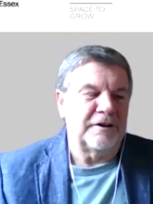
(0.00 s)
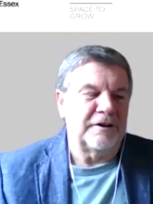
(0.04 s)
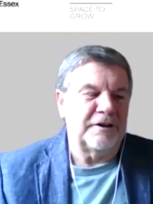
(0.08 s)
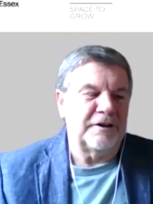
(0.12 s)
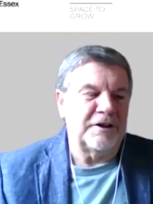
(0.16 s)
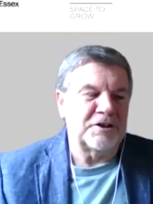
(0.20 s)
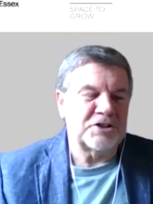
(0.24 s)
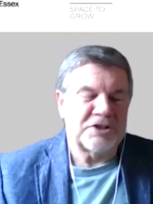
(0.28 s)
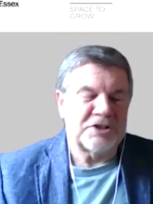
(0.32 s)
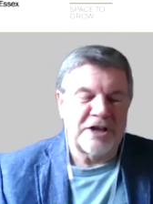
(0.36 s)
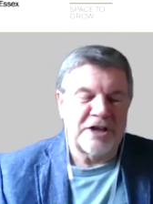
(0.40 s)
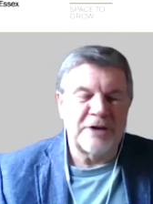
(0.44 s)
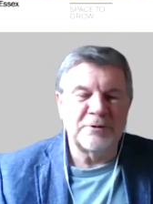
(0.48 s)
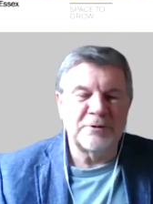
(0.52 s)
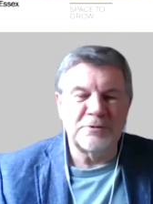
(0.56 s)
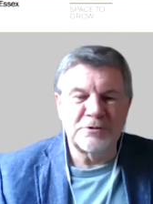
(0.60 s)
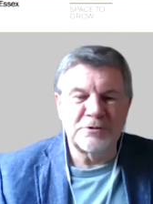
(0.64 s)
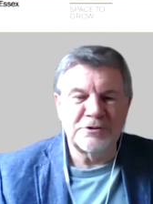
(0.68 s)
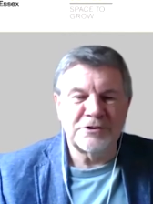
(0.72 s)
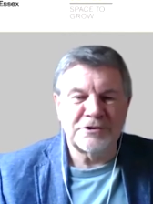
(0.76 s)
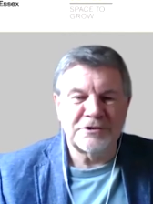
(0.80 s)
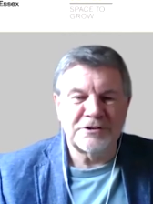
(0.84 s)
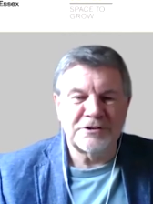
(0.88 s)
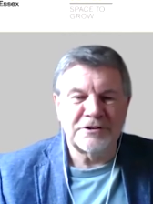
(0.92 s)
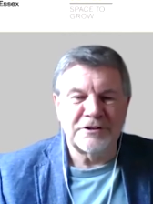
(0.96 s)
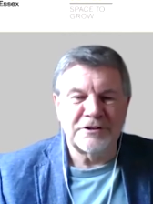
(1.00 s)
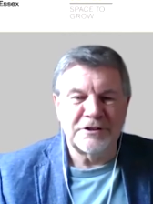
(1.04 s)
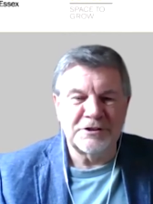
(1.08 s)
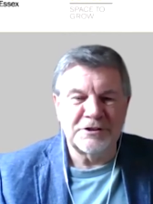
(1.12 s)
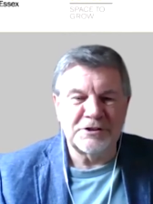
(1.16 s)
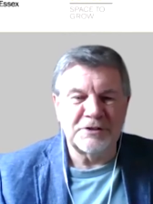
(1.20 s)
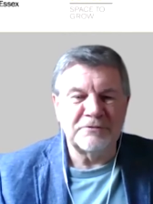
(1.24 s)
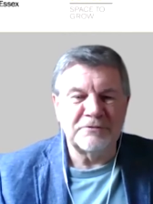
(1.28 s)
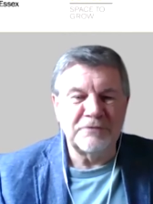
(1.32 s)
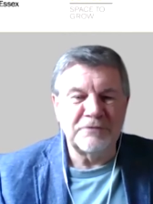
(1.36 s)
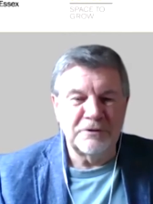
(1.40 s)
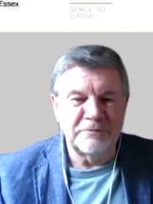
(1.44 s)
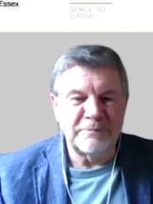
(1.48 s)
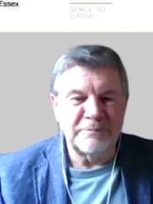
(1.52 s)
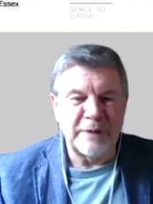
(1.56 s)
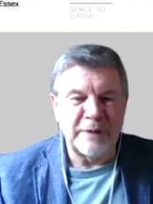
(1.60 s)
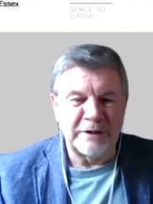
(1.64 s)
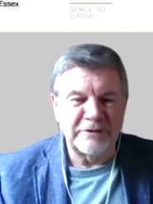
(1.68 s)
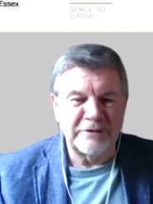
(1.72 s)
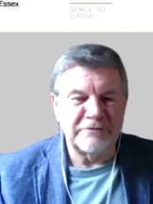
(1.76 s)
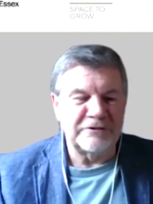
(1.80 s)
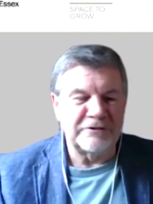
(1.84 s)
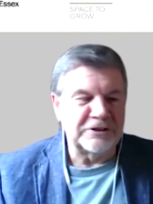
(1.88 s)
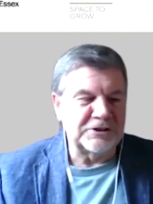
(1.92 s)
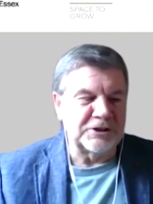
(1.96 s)
it sounds as if you've
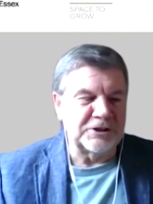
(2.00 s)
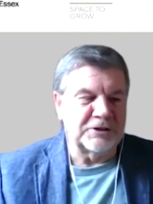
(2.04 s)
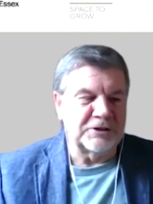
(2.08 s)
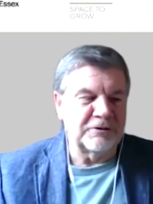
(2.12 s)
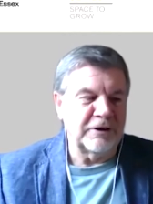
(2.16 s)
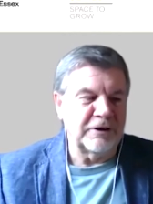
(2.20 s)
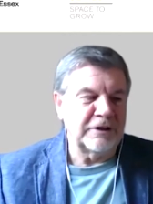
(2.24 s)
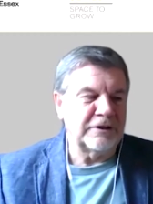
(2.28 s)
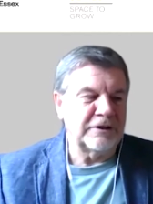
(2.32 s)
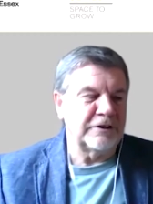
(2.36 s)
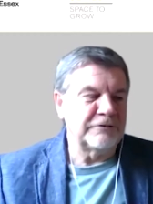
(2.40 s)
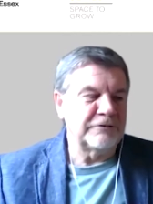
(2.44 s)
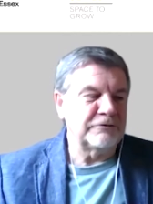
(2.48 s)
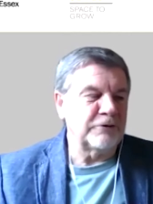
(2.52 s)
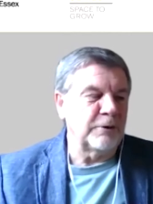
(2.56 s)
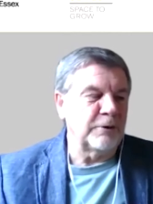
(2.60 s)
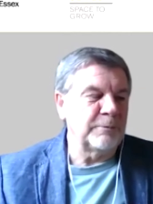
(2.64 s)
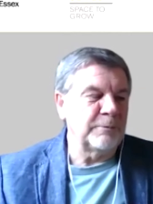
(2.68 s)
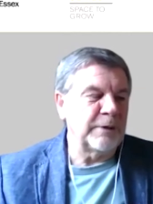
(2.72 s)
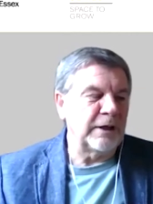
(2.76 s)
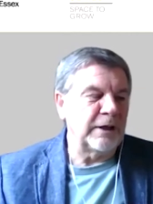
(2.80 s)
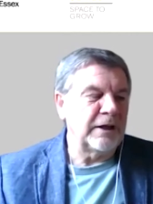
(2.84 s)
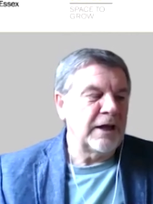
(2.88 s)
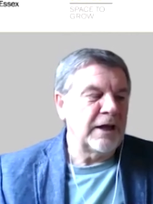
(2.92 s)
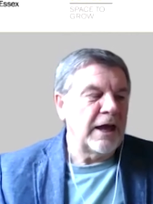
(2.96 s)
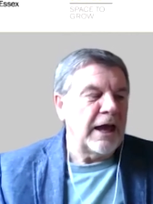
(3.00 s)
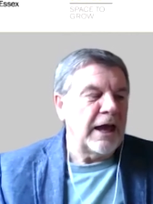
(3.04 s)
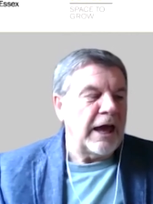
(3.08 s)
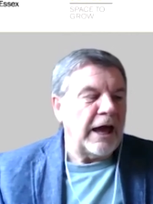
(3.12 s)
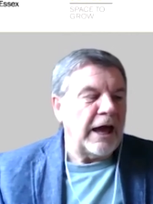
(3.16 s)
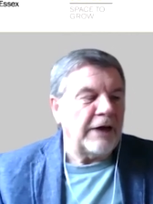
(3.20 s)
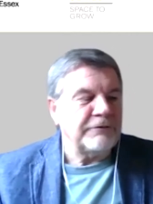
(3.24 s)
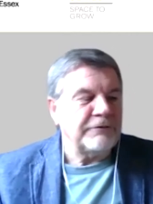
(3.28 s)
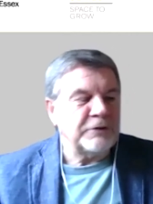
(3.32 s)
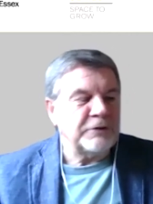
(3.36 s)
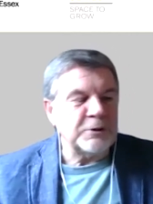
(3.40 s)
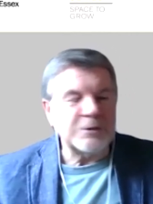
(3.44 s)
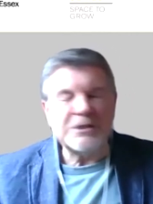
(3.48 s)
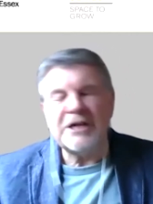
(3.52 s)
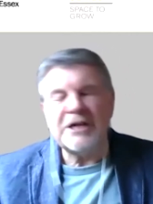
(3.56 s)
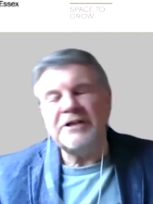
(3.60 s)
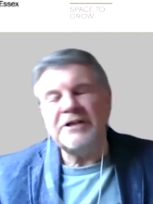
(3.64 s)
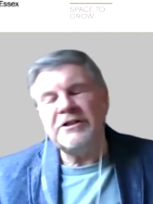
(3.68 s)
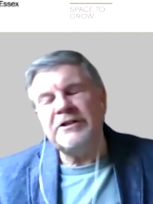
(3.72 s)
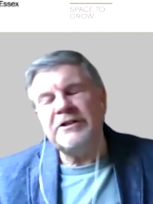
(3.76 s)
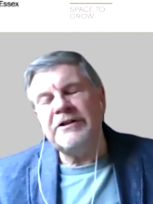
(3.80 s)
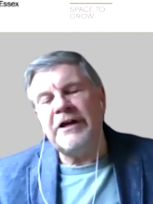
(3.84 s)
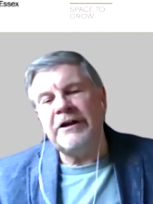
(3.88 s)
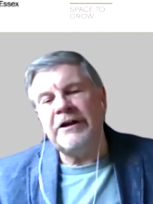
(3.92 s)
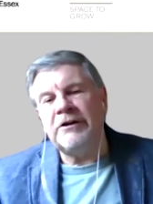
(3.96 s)
benefited greatly from it. Have you
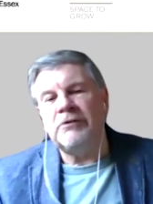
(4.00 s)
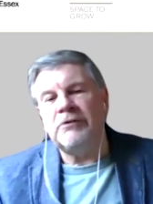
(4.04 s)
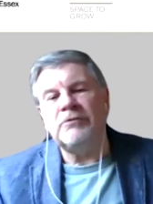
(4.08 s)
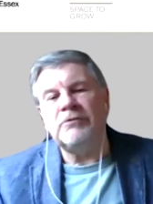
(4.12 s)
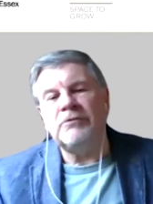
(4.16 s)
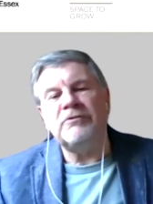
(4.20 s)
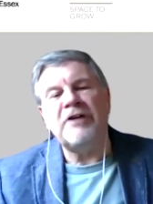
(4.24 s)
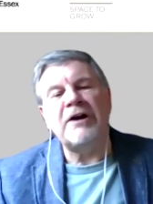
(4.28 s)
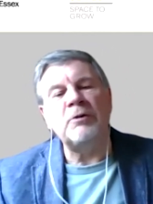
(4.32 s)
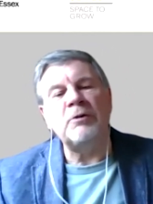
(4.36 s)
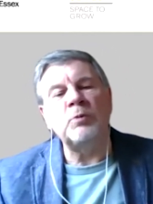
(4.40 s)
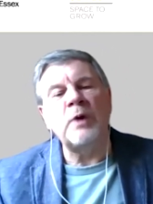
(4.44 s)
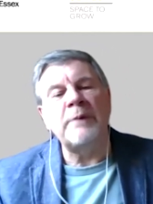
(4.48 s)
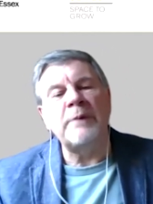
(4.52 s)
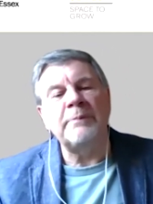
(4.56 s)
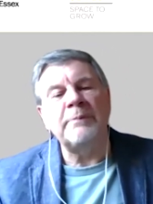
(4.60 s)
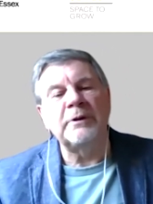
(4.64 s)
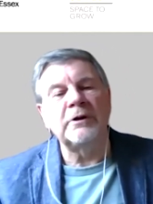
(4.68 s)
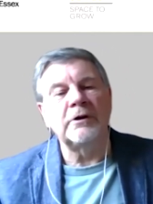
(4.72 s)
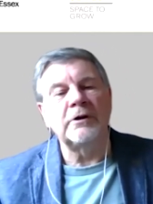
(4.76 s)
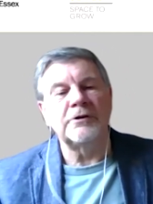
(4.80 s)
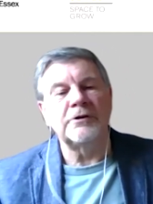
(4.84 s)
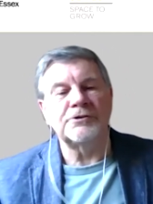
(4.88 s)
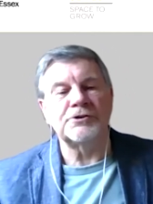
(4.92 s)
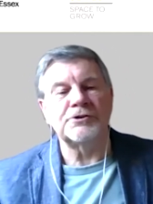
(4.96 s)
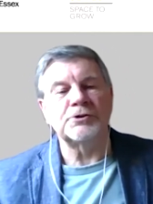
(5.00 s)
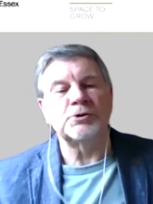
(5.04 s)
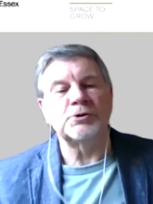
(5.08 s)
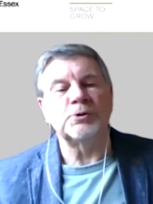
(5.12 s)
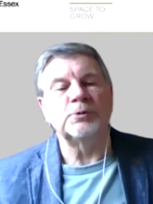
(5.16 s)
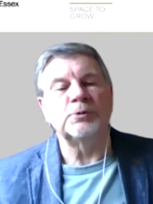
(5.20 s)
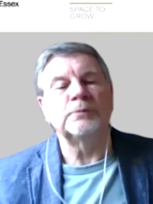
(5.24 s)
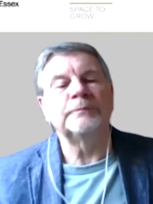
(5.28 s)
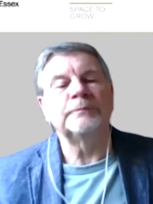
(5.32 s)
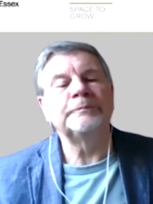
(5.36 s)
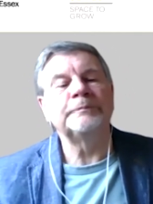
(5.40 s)
attended any of our webinars at all?